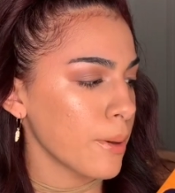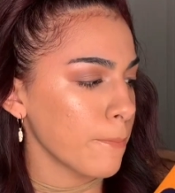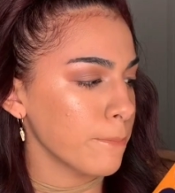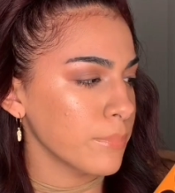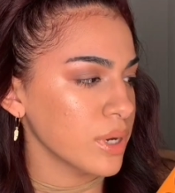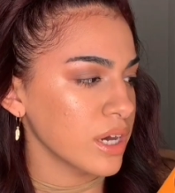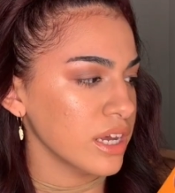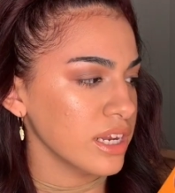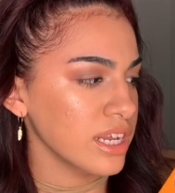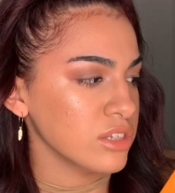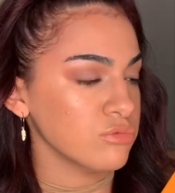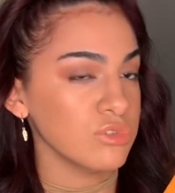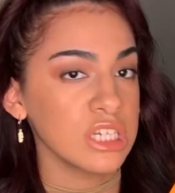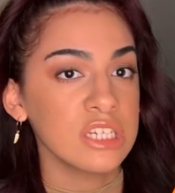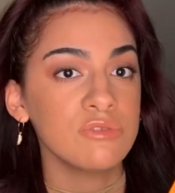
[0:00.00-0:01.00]
But it's
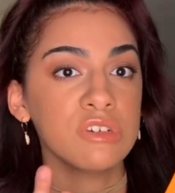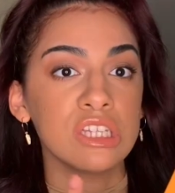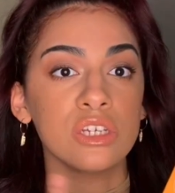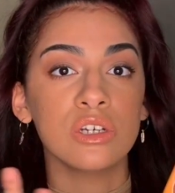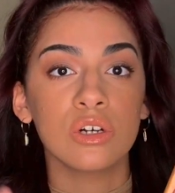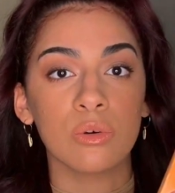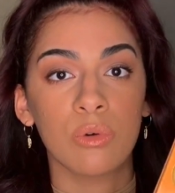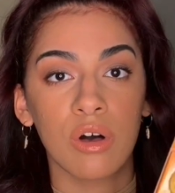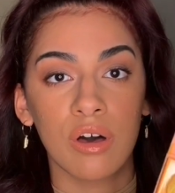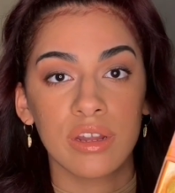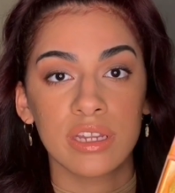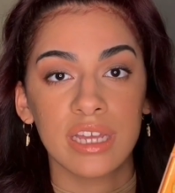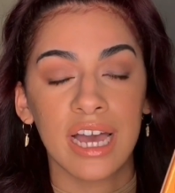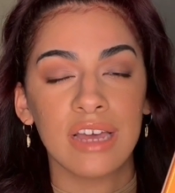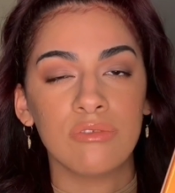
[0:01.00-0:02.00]
really, really good
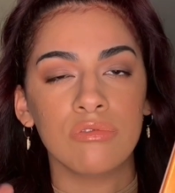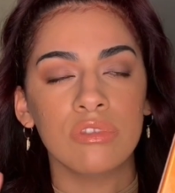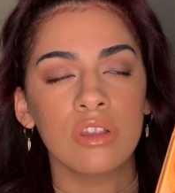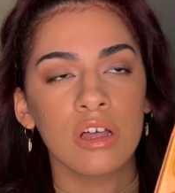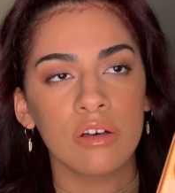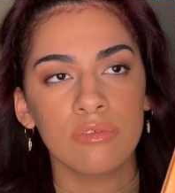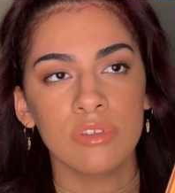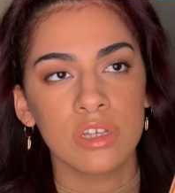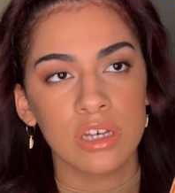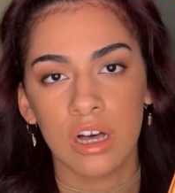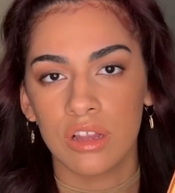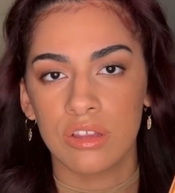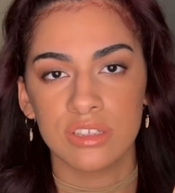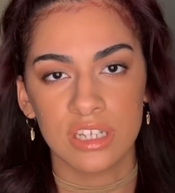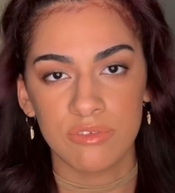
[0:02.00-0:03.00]
quality. I love the
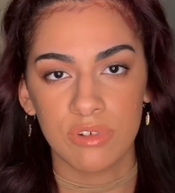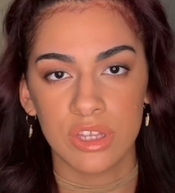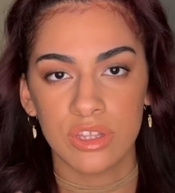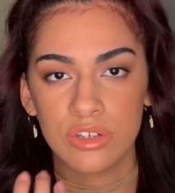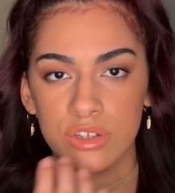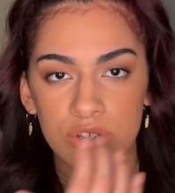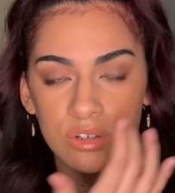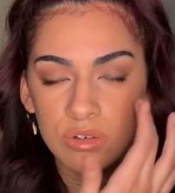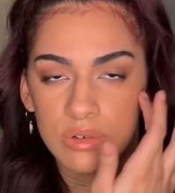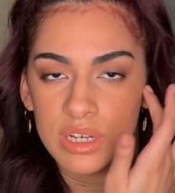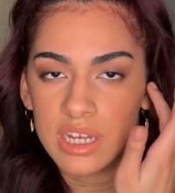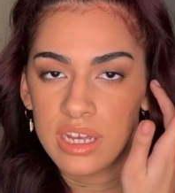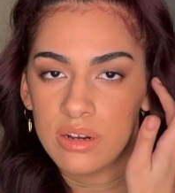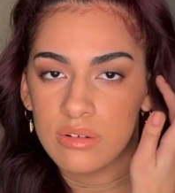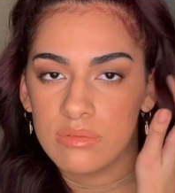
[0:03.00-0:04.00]
colors, I really do,
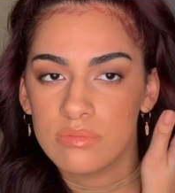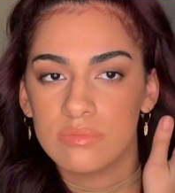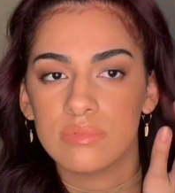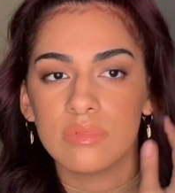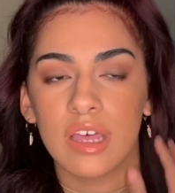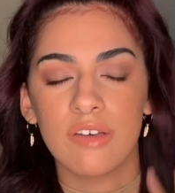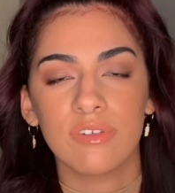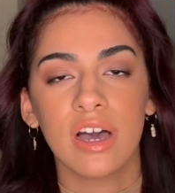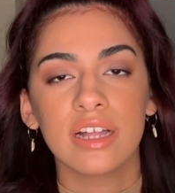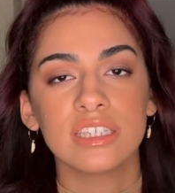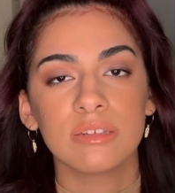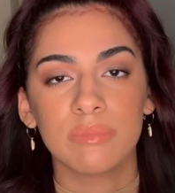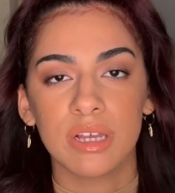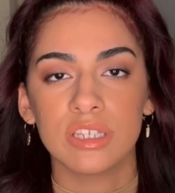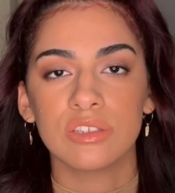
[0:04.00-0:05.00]
and I've gotten
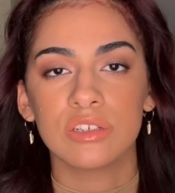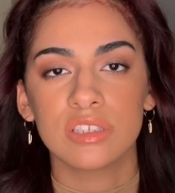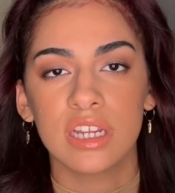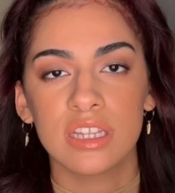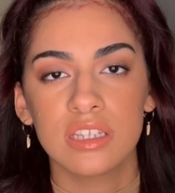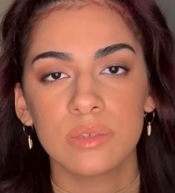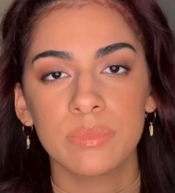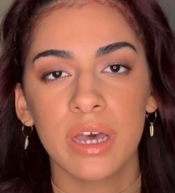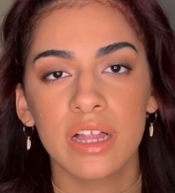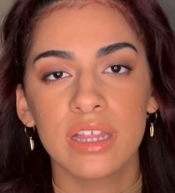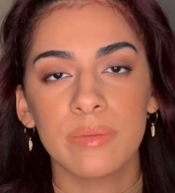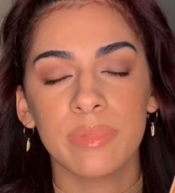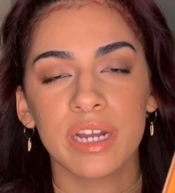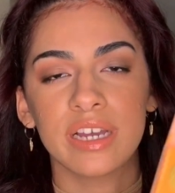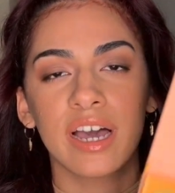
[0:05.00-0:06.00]
some nice looks out of this
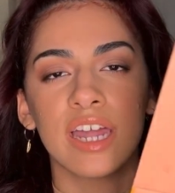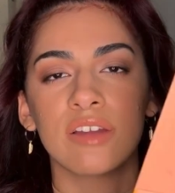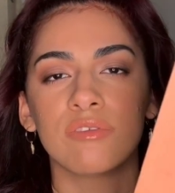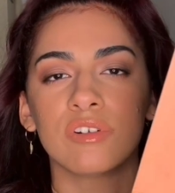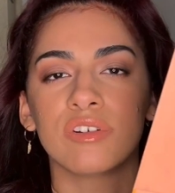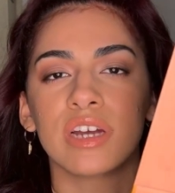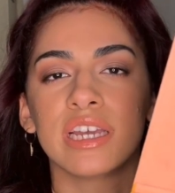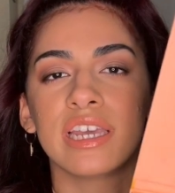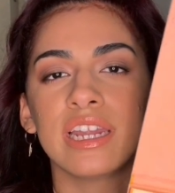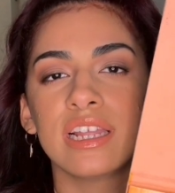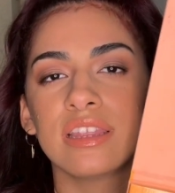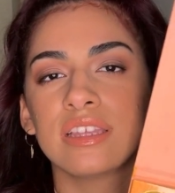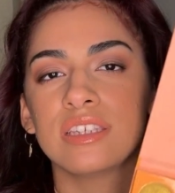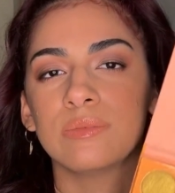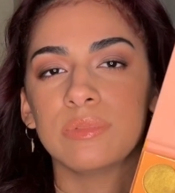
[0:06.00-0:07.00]
palette, but I kind of regret getting
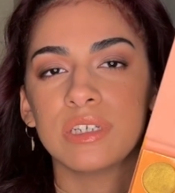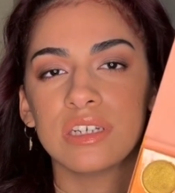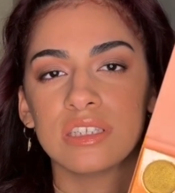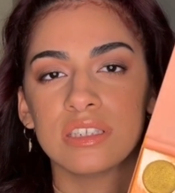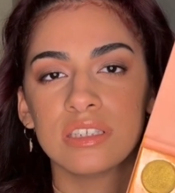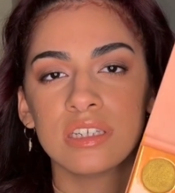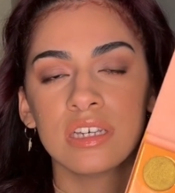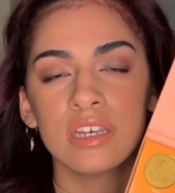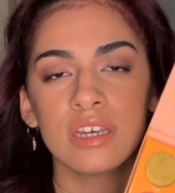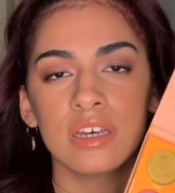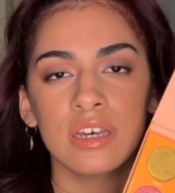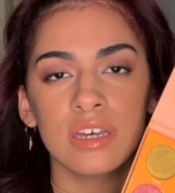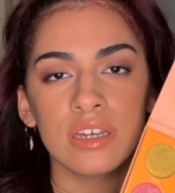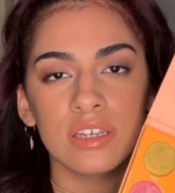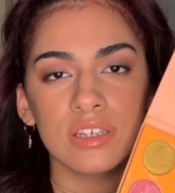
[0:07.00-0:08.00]
this because,
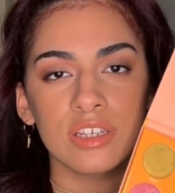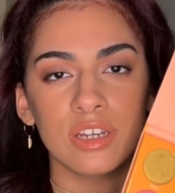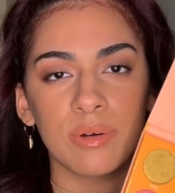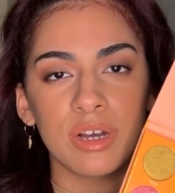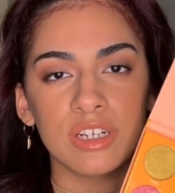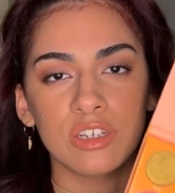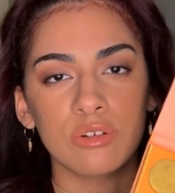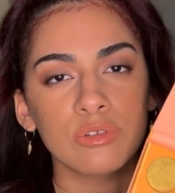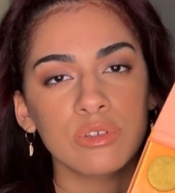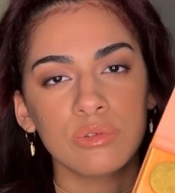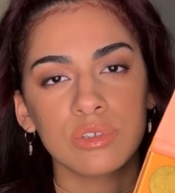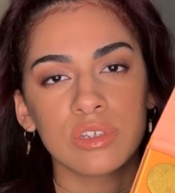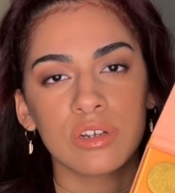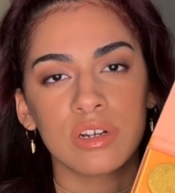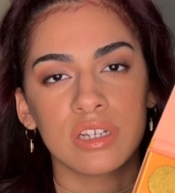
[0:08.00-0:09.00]
you know, I don't
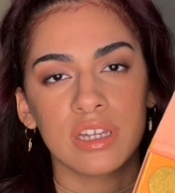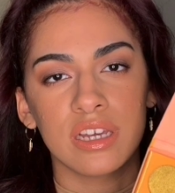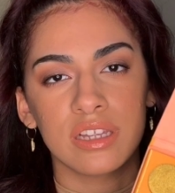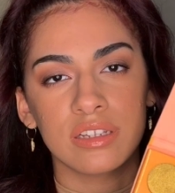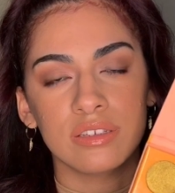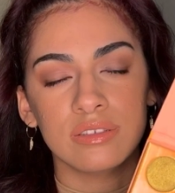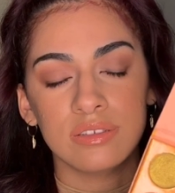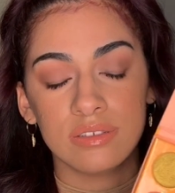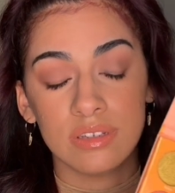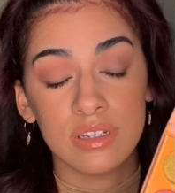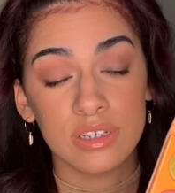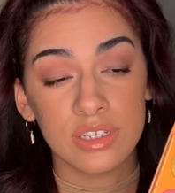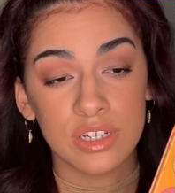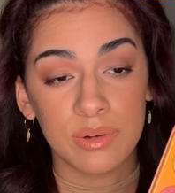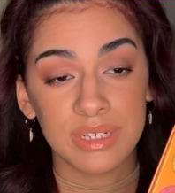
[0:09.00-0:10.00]
use it on
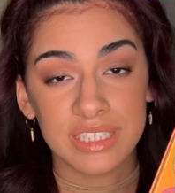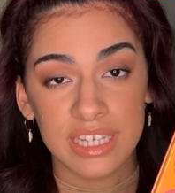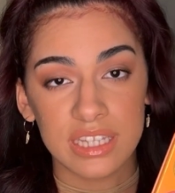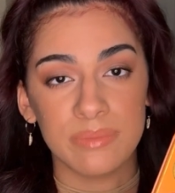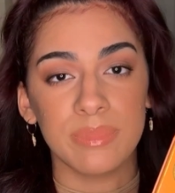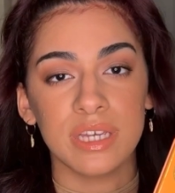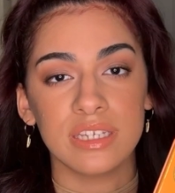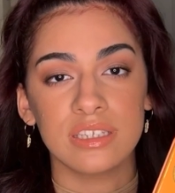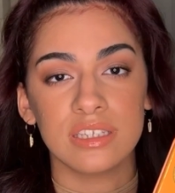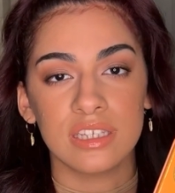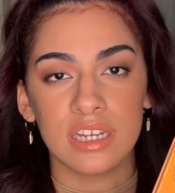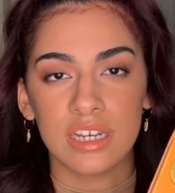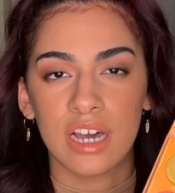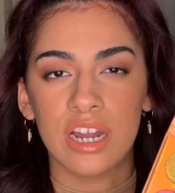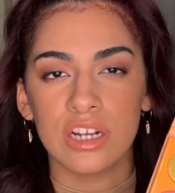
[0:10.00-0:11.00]
a daily basis, and
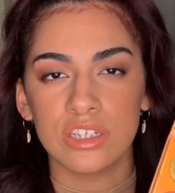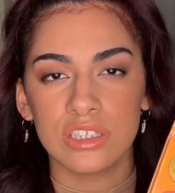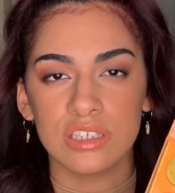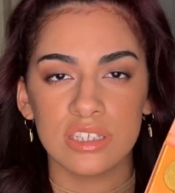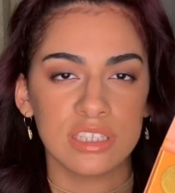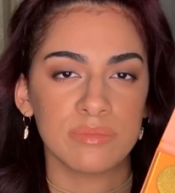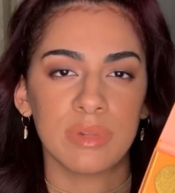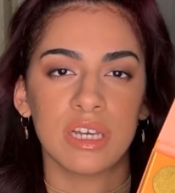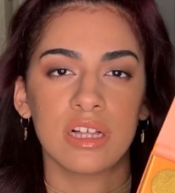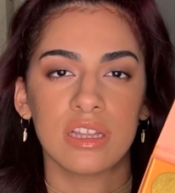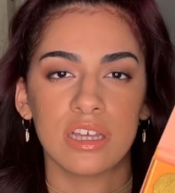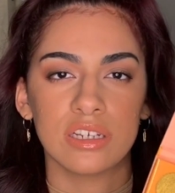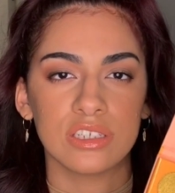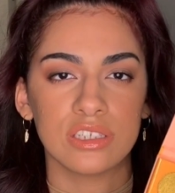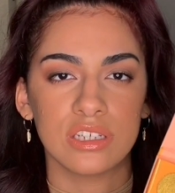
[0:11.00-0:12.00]
it kind of just sits in my
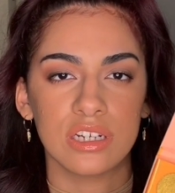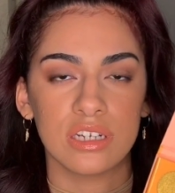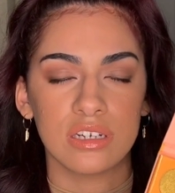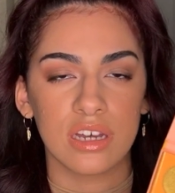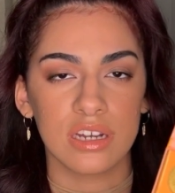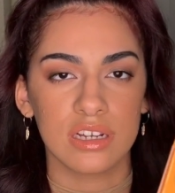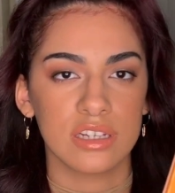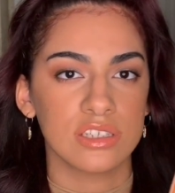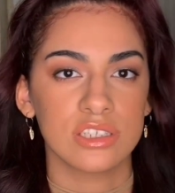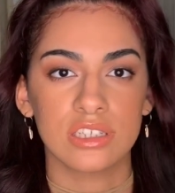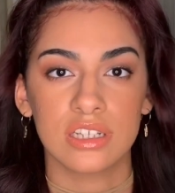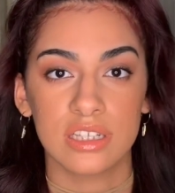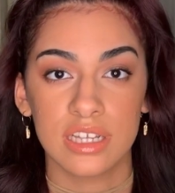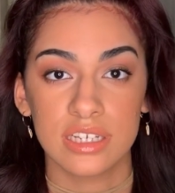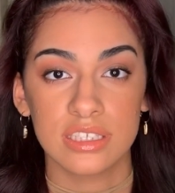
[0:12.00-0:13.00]
collection and kind of just
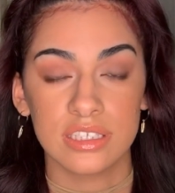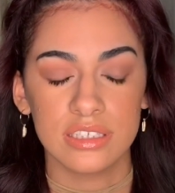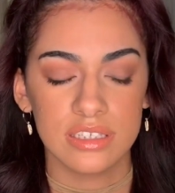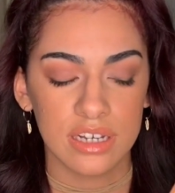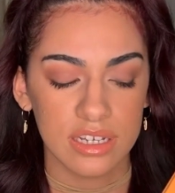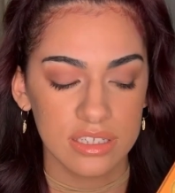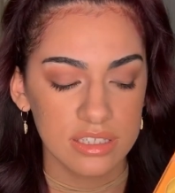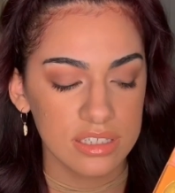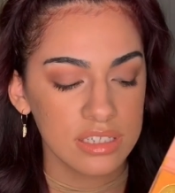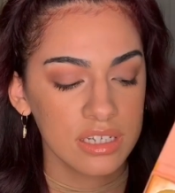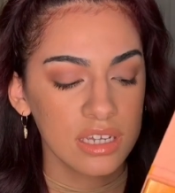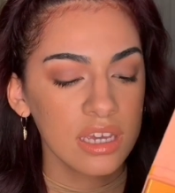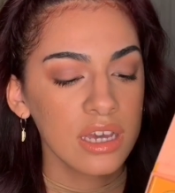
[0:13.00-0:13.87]
collects dust.